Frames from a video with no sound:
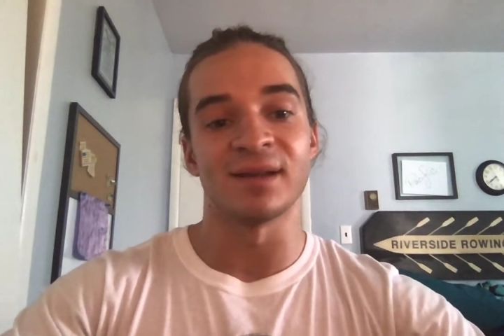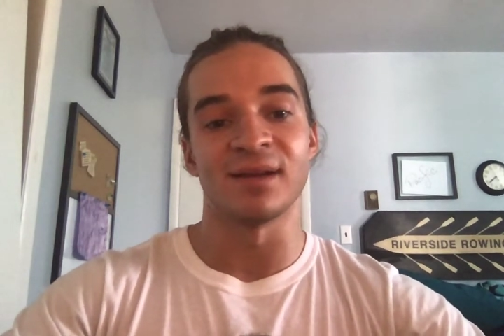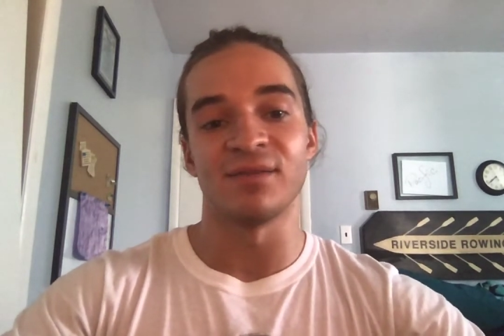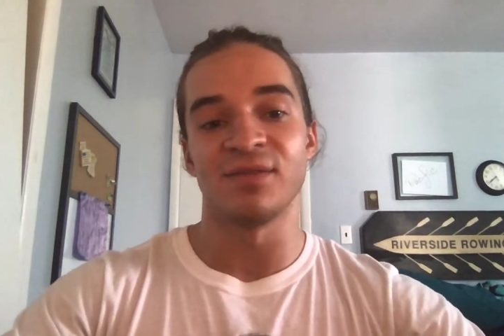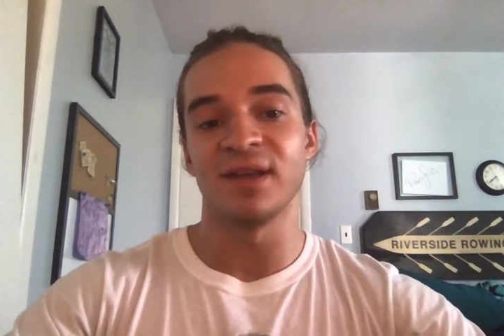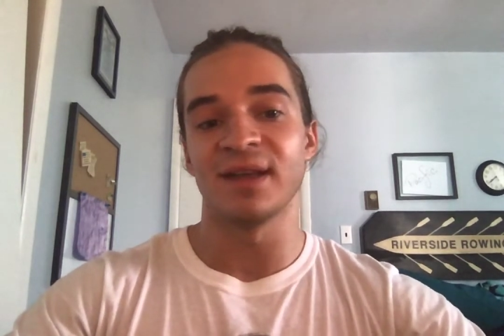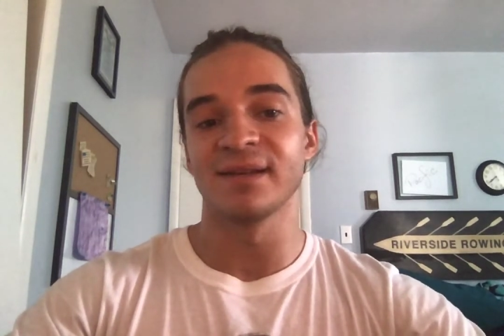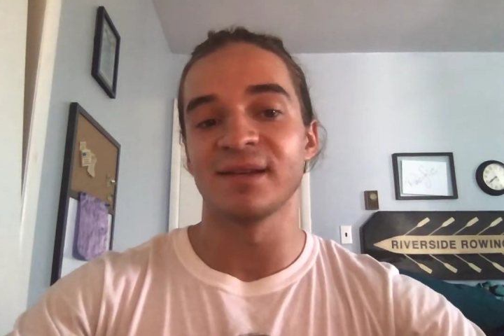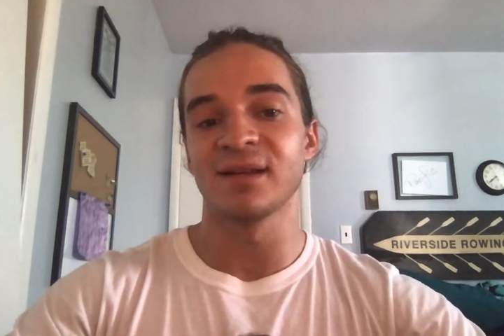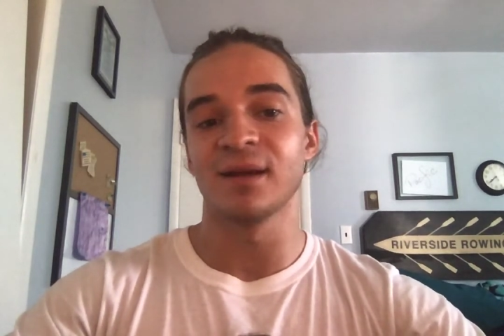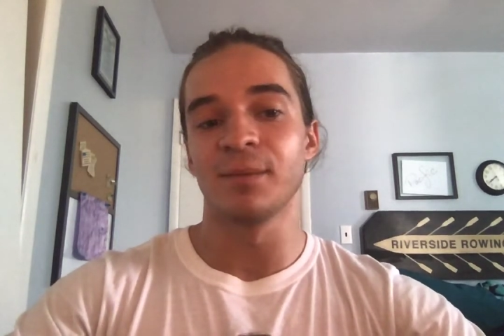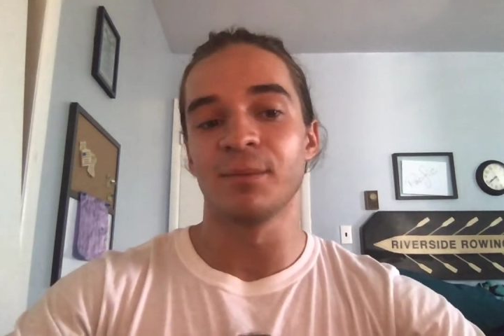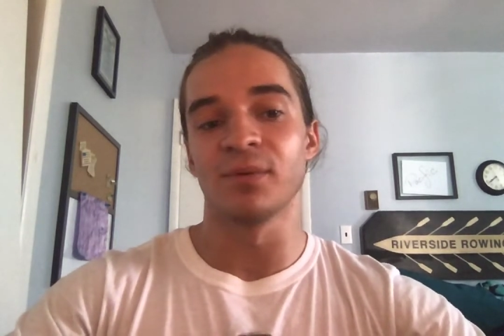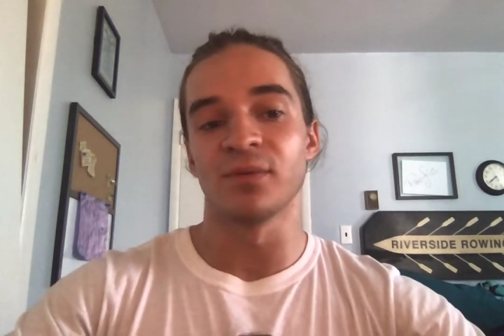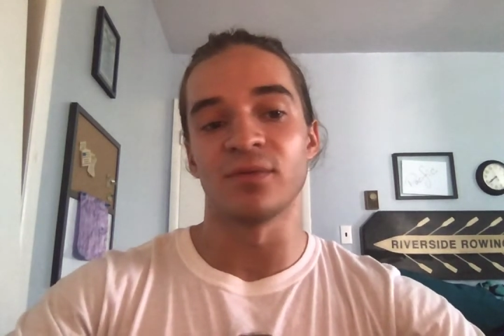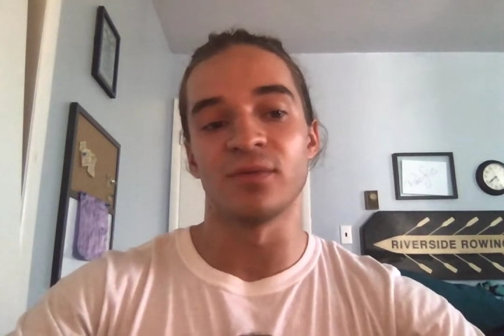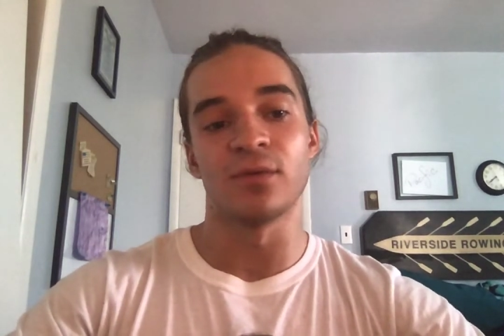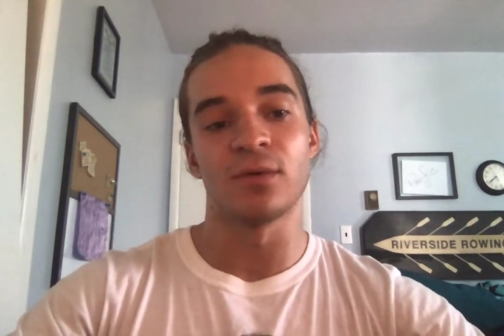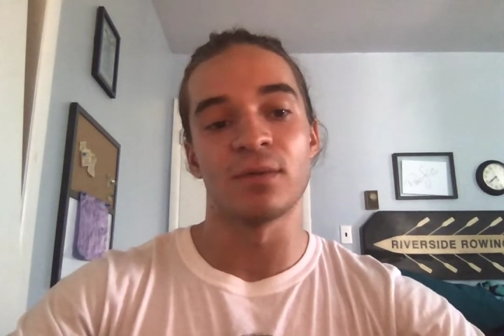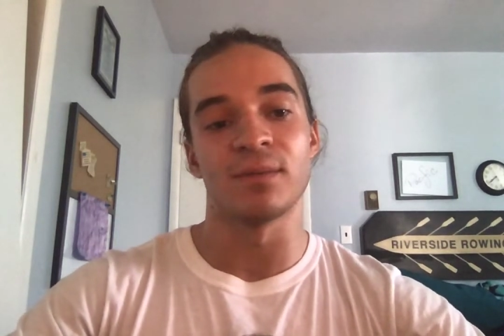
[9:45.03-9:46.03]
and if he has a good
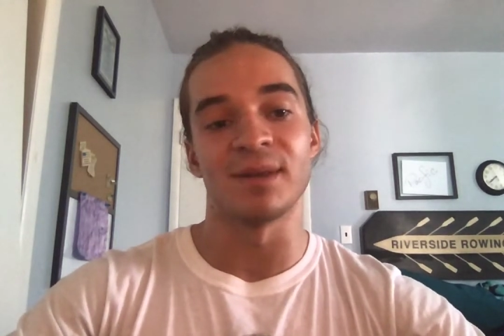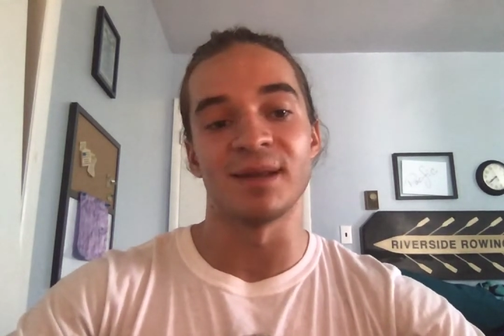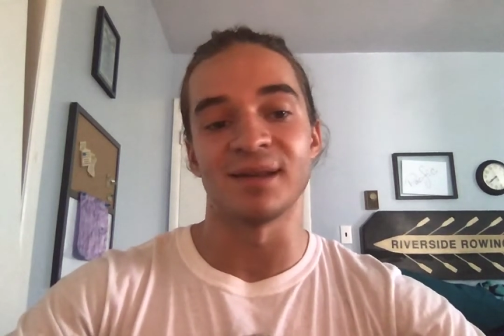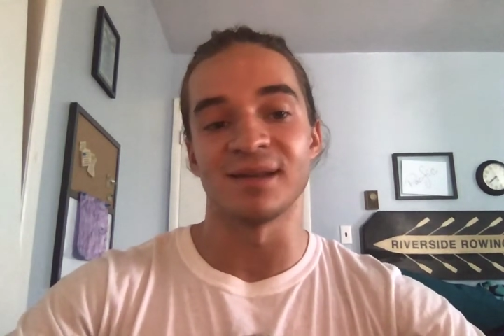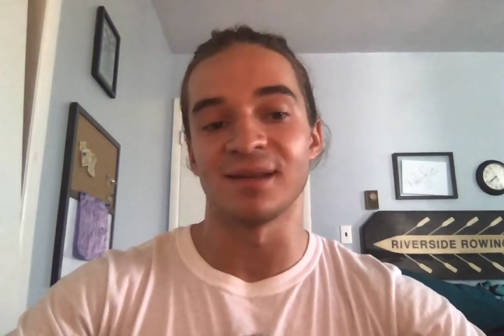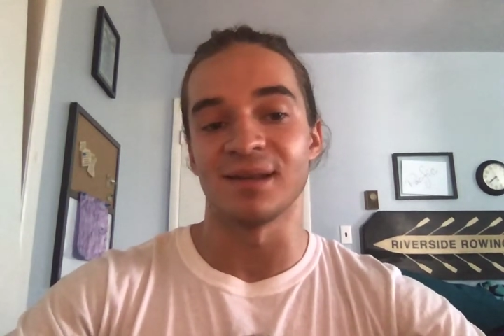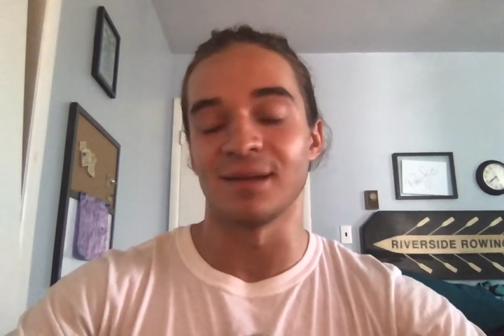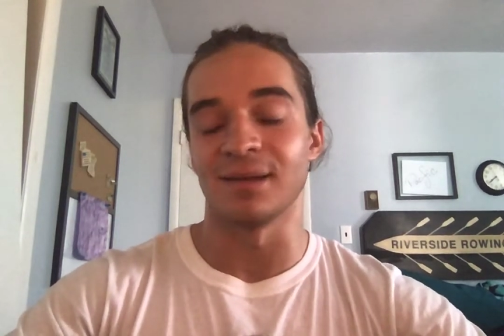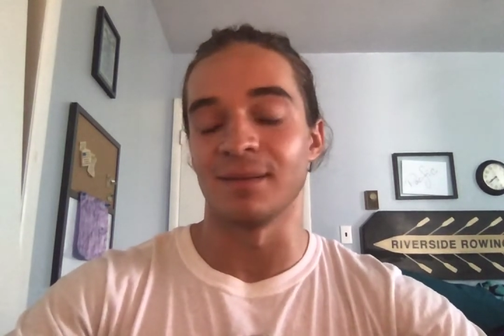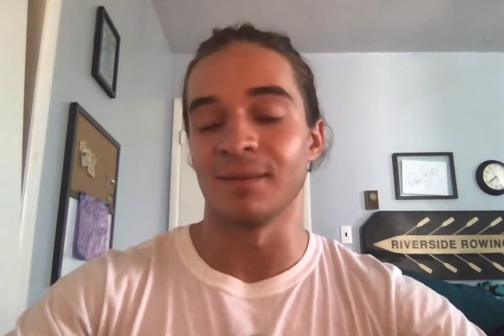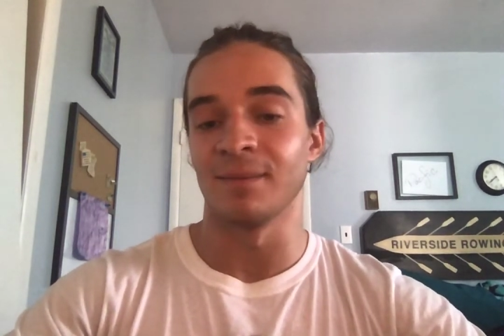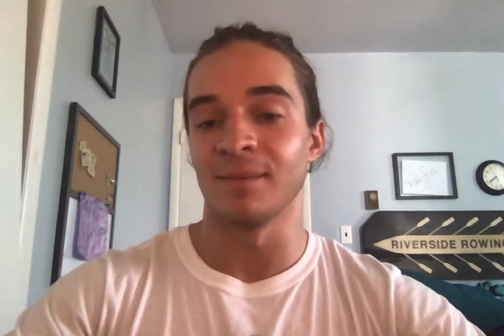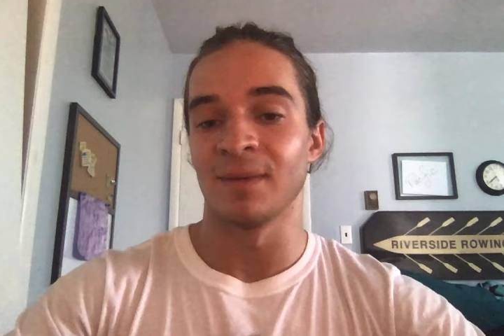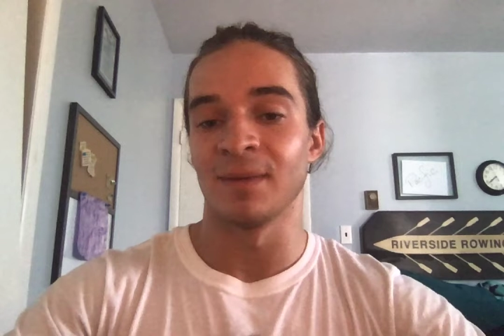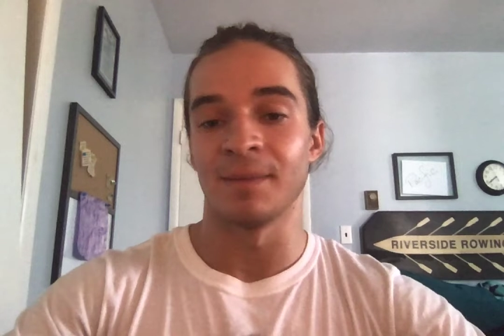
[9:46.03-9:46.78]
performance, then